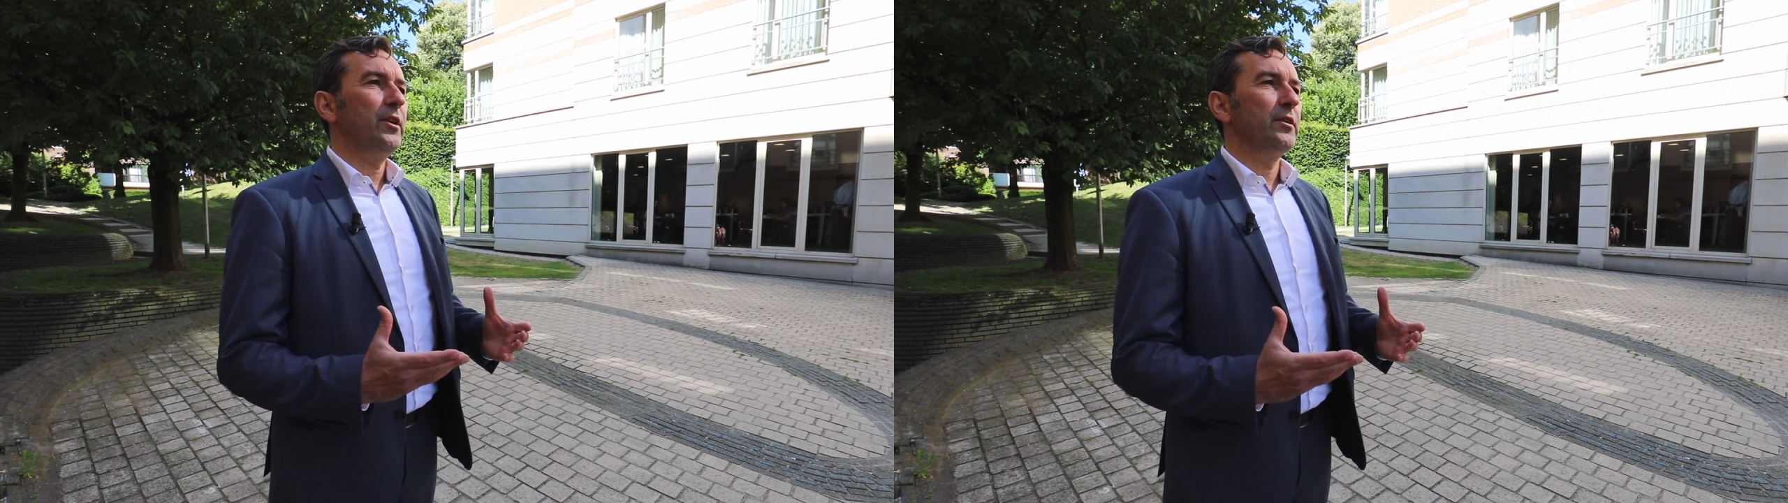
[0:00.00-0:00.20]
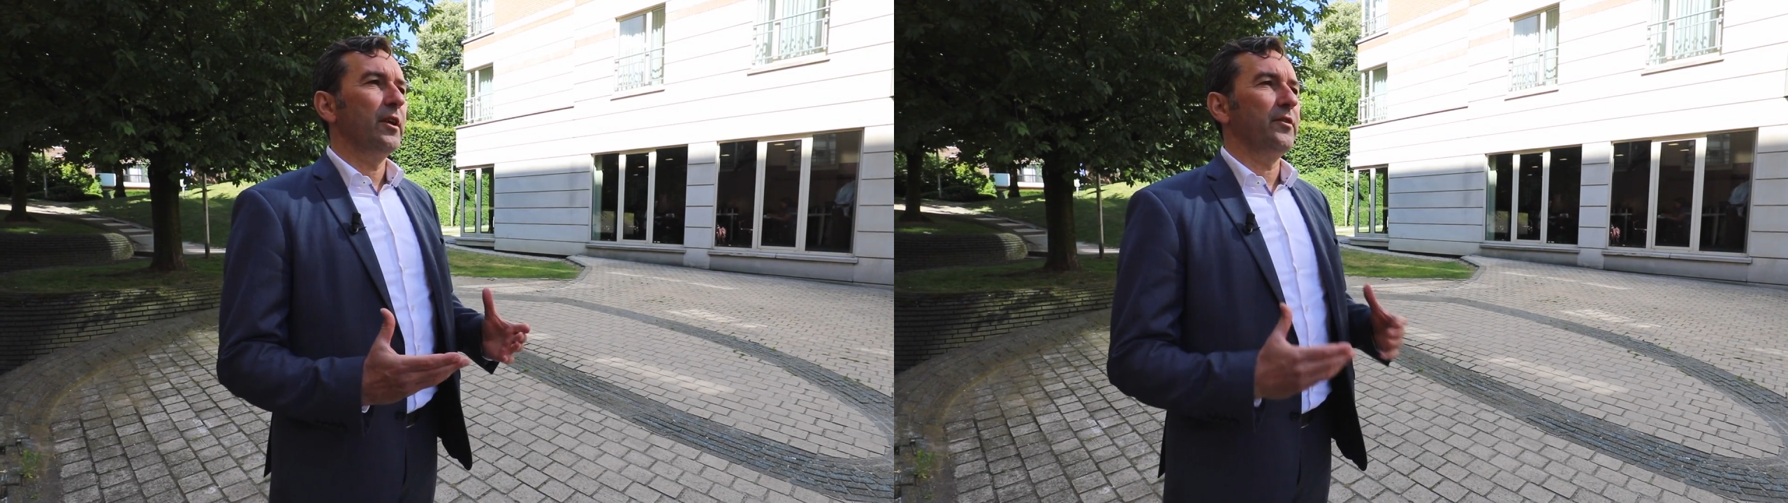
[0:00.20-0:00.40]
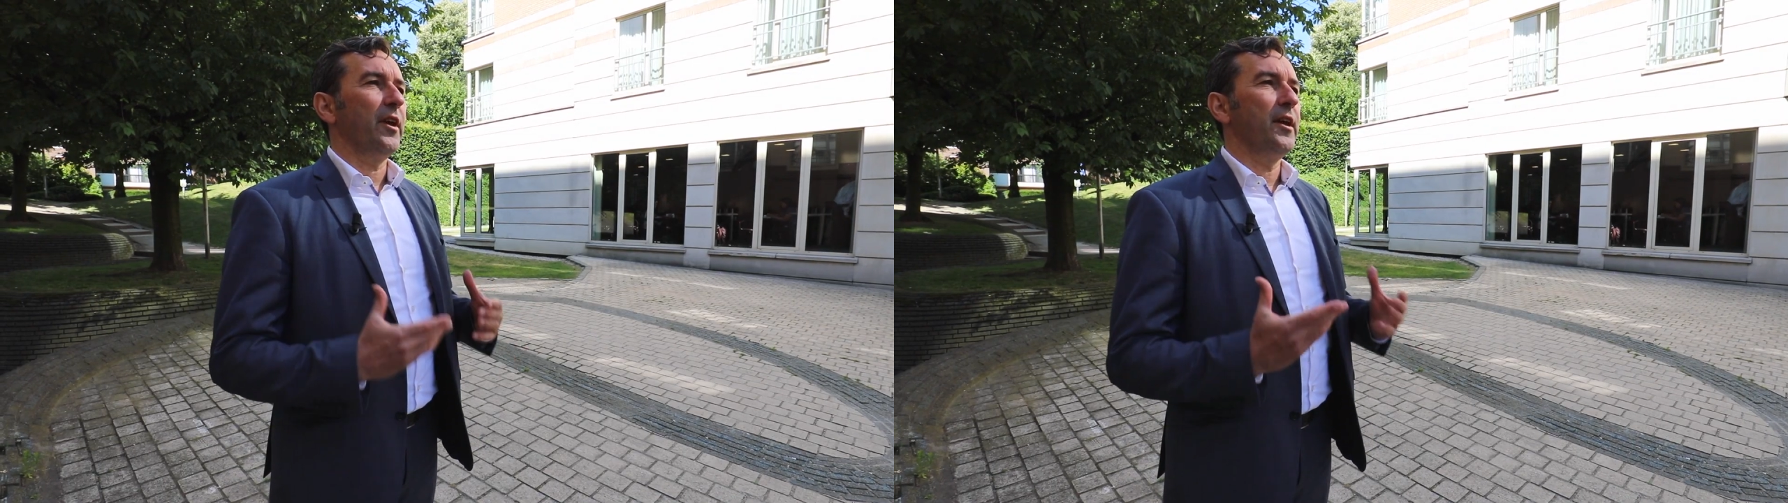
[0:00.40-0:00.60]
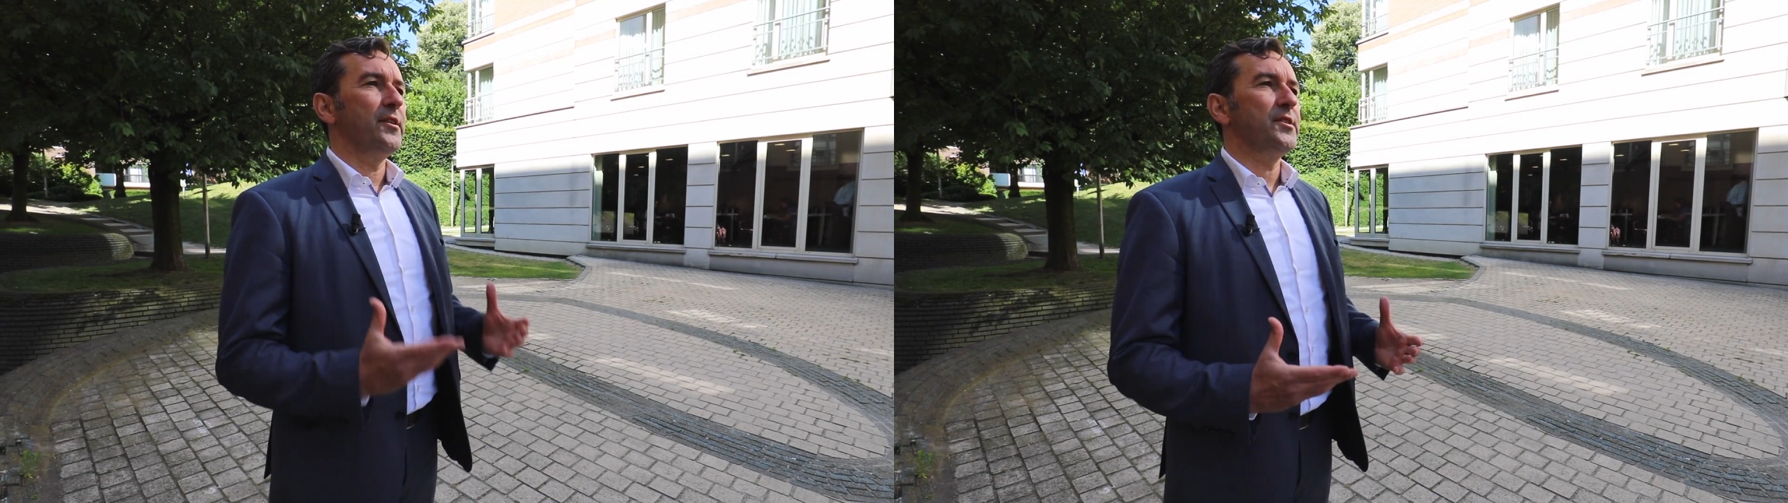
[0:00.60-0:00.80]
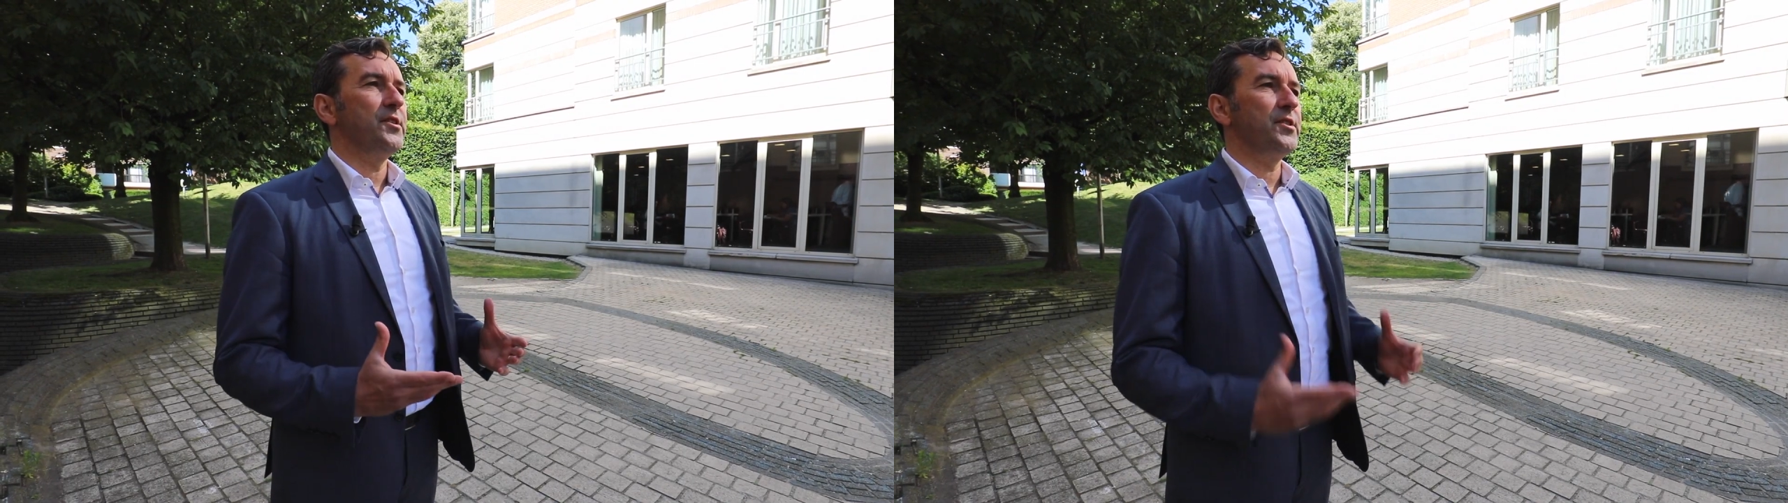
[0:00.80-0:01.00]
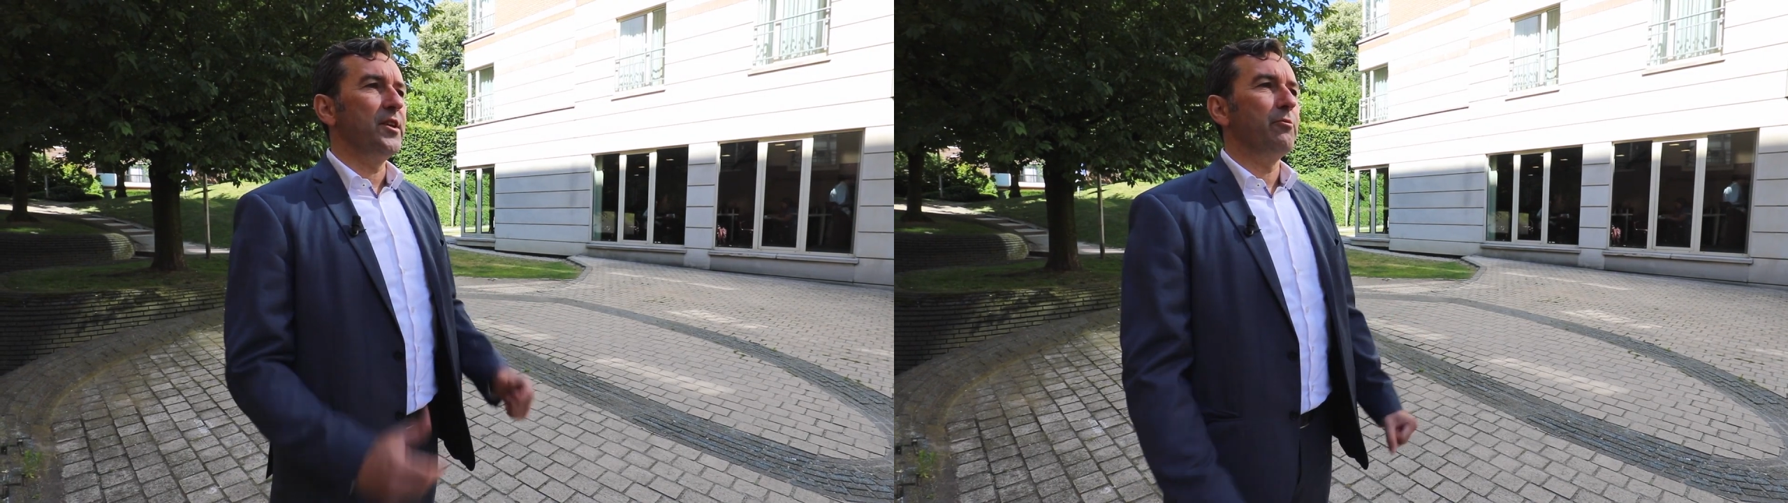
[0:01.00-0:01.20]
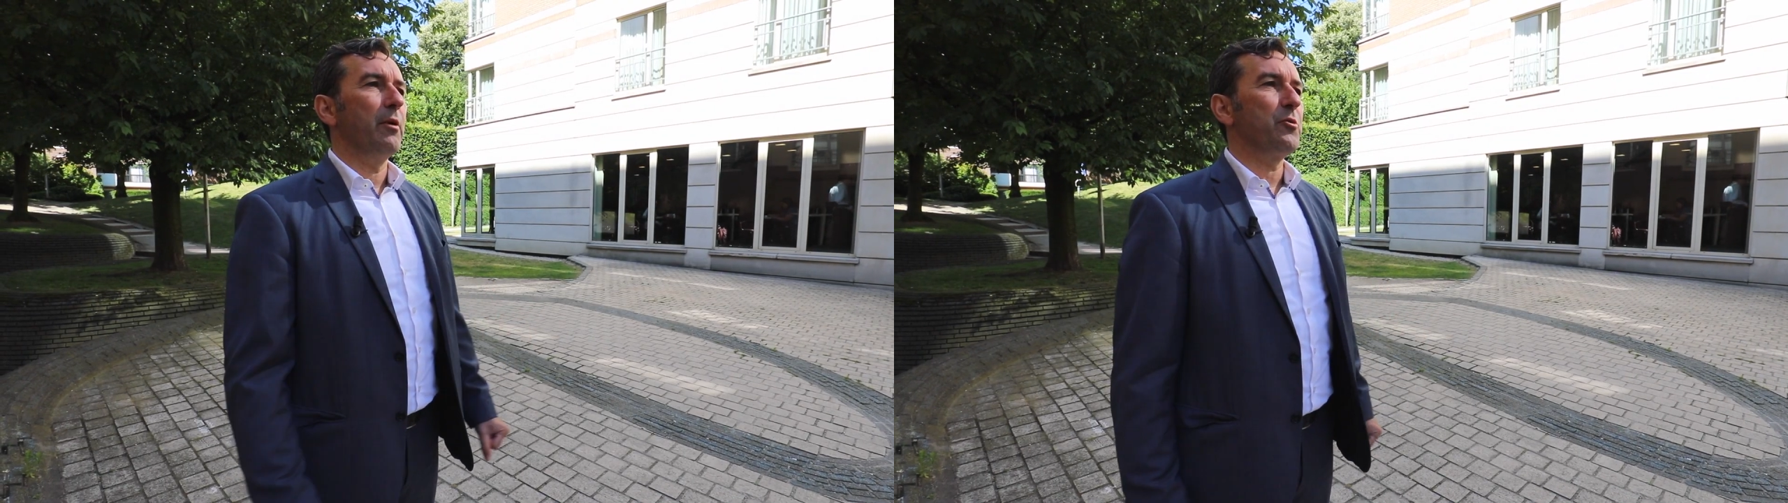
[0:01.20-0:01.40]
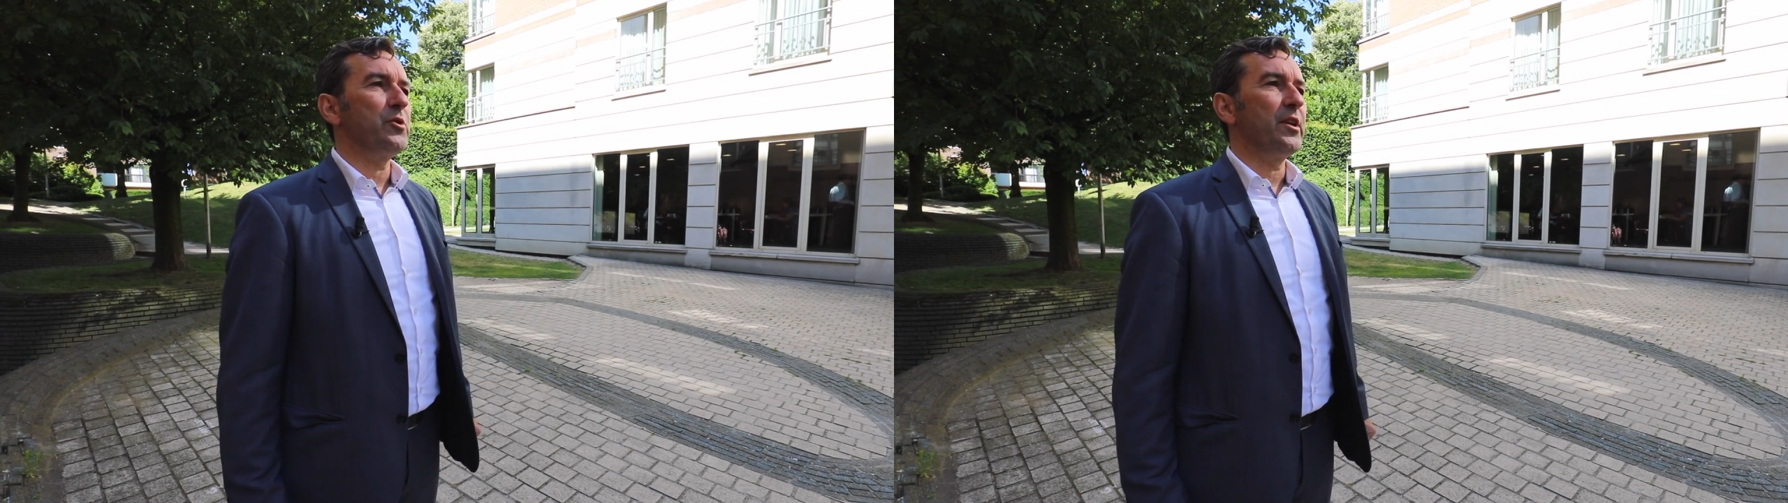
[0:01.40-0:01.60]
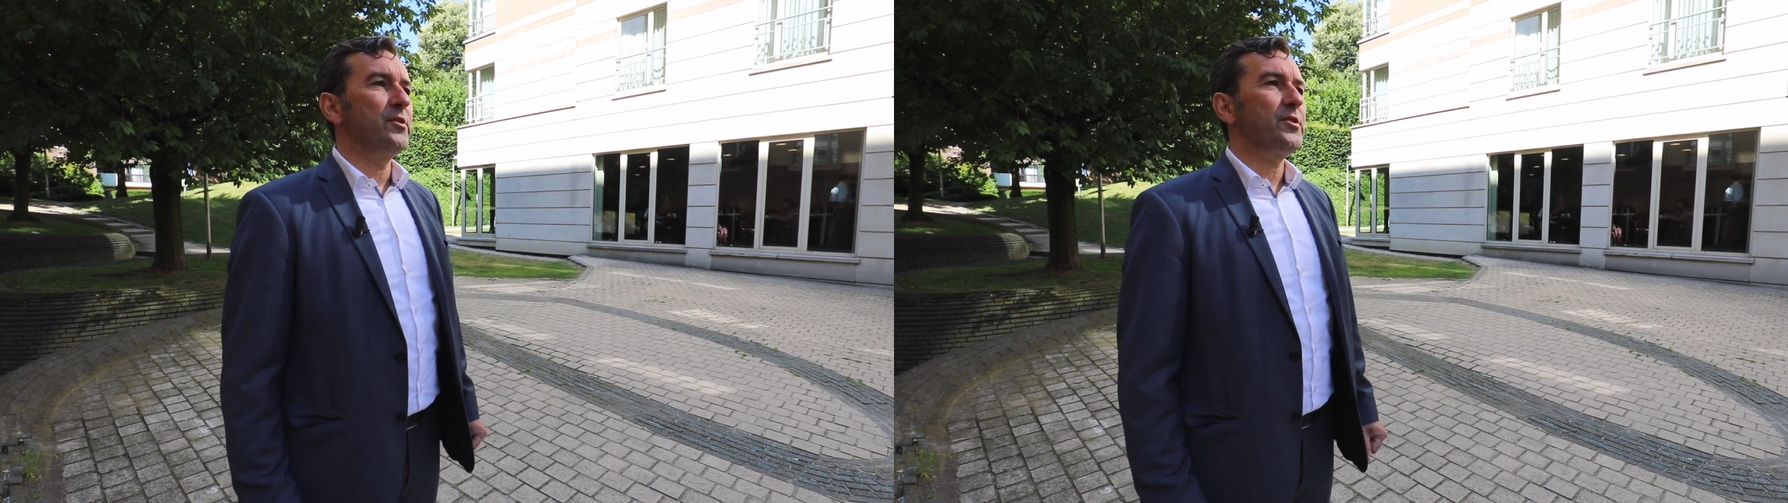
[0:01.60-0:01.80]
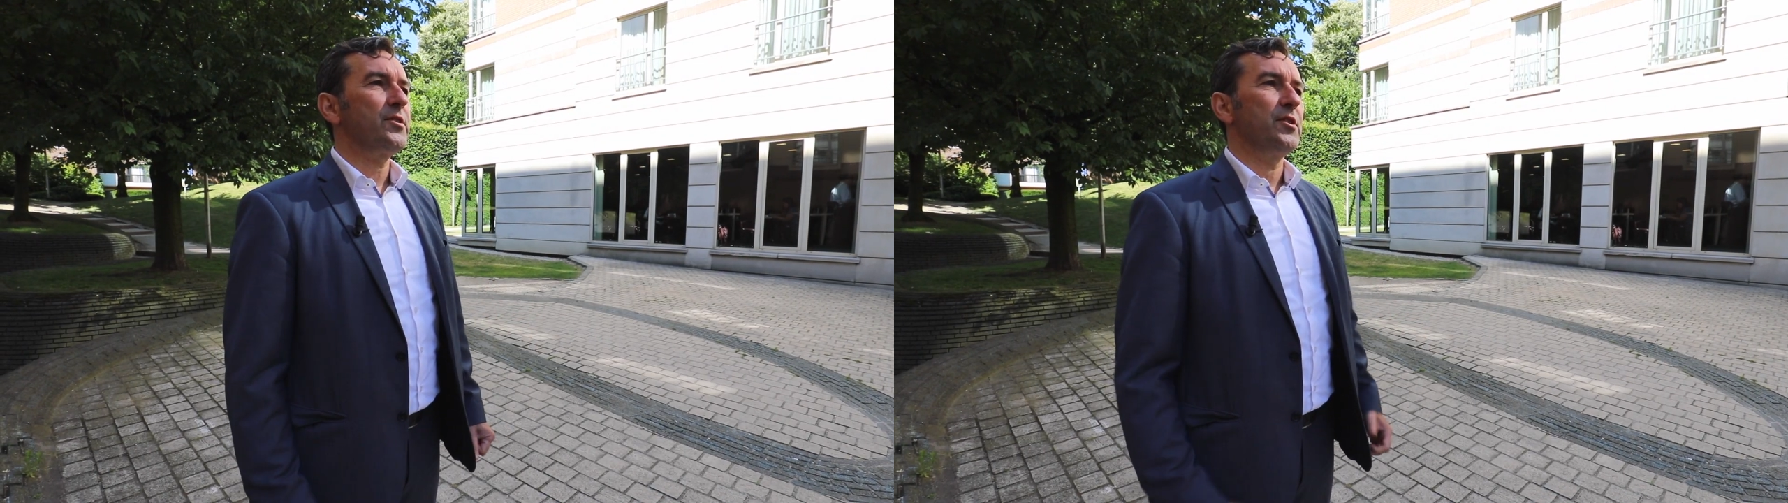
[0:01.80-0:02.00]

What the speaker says: that AECC represents